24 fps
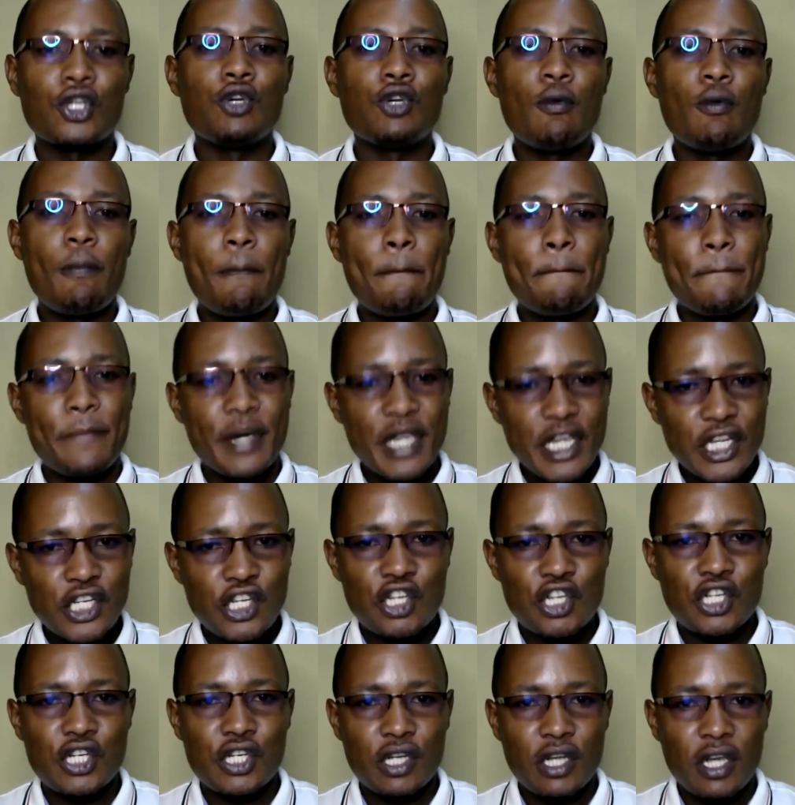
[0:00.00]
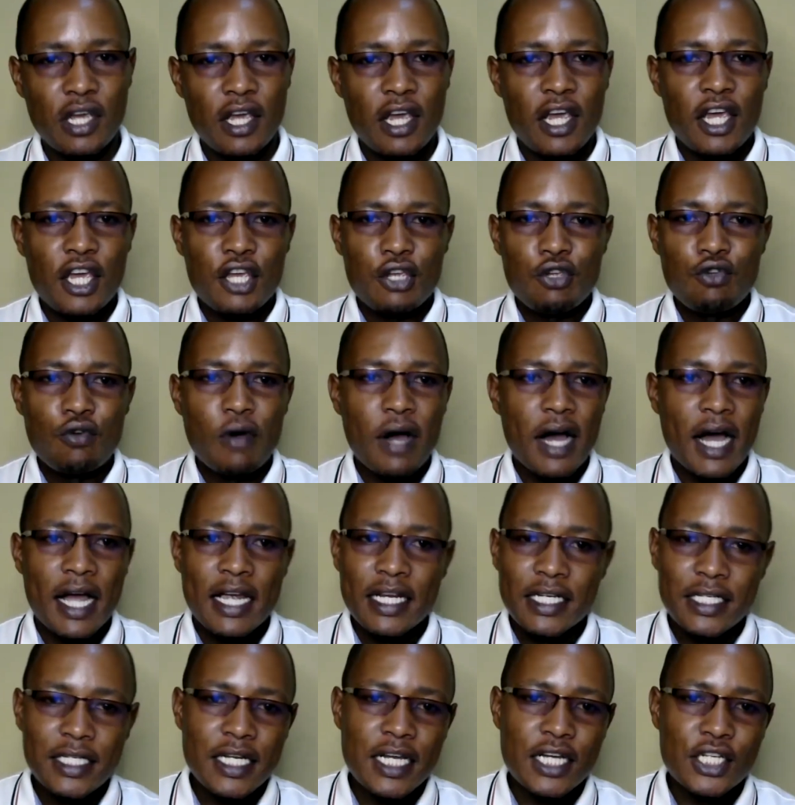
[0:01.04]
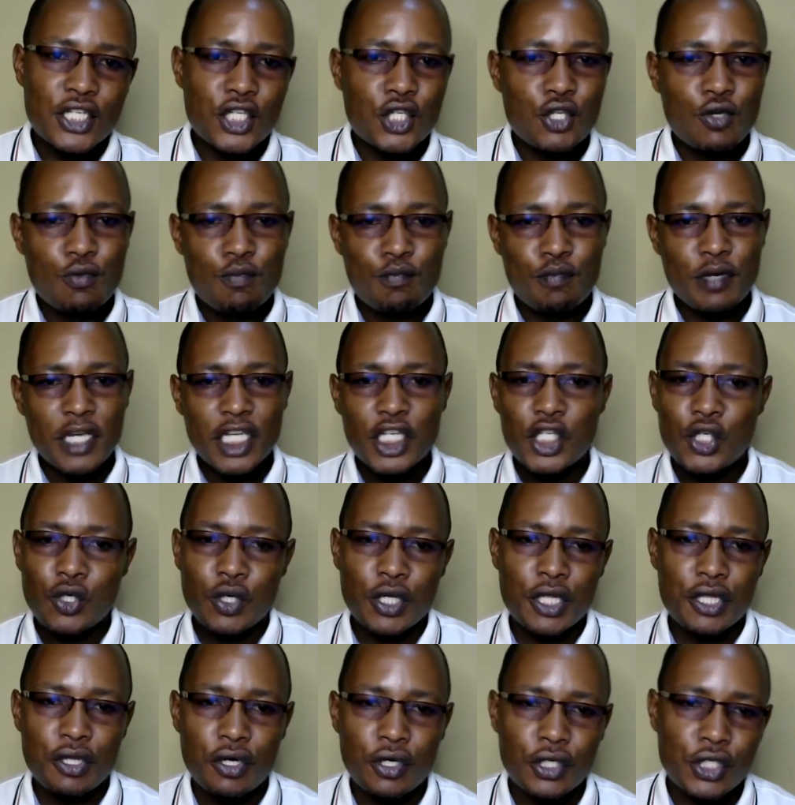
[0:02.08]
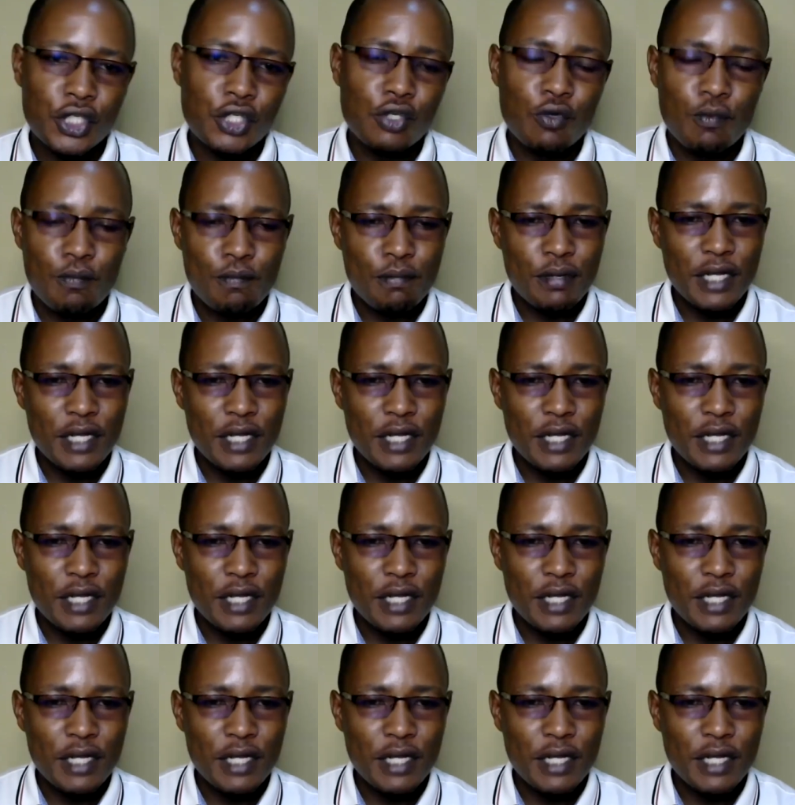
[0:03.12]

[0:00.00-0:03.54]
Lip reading: You pitch your ideas, you pitch your thoughts, you